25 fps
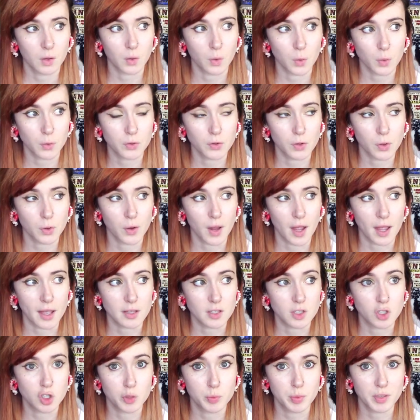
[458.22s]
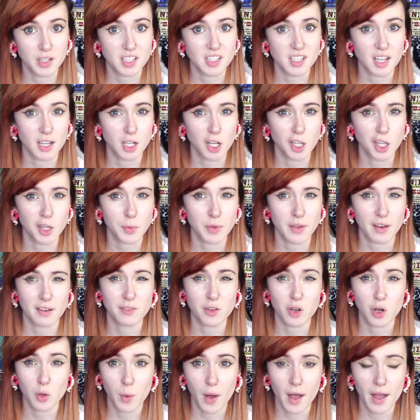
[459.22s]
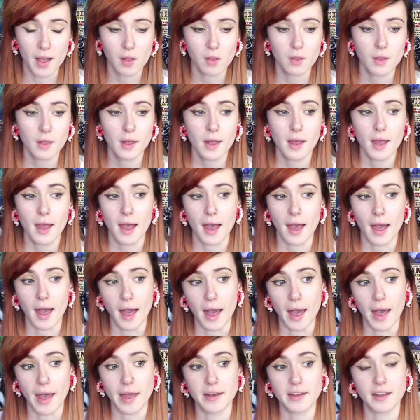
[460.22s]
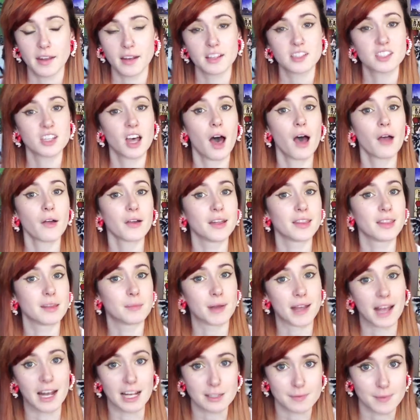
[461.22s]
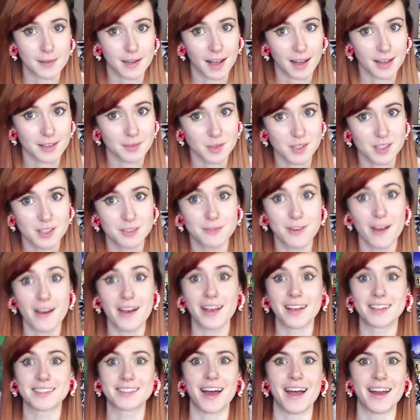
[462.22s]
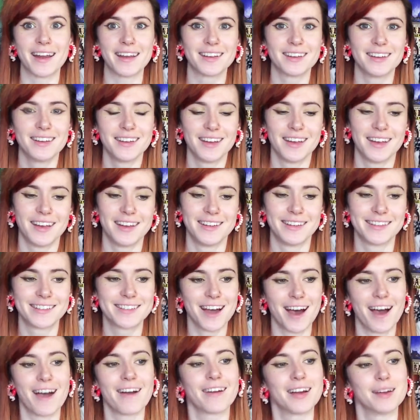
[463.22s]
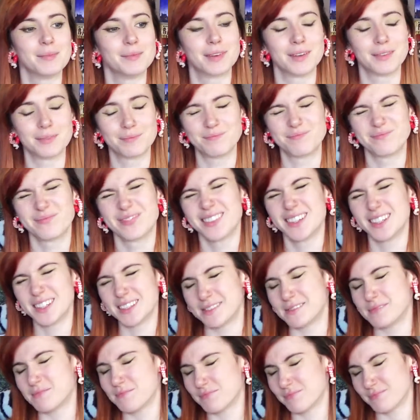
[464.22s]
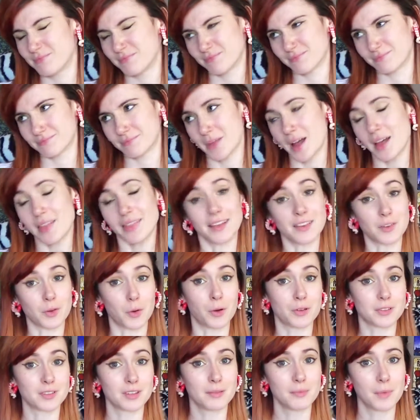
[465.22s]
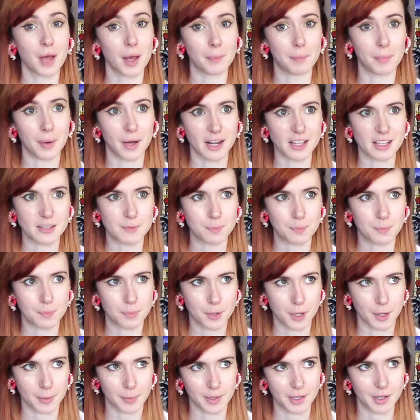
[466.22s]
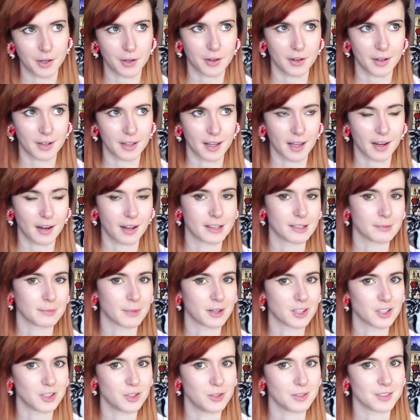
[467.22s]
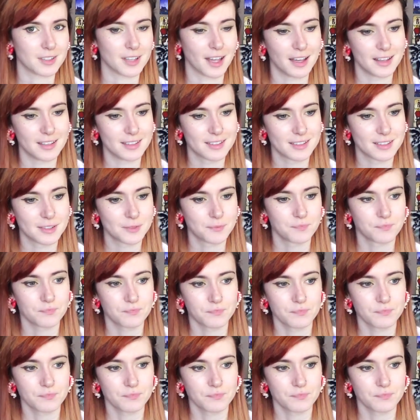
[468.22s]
Also a Super Nintendo that we had for a while, and an Atari that my housemate has, which is very exciting. An Atari, but it's awesome, but it's probably not going to get as much use as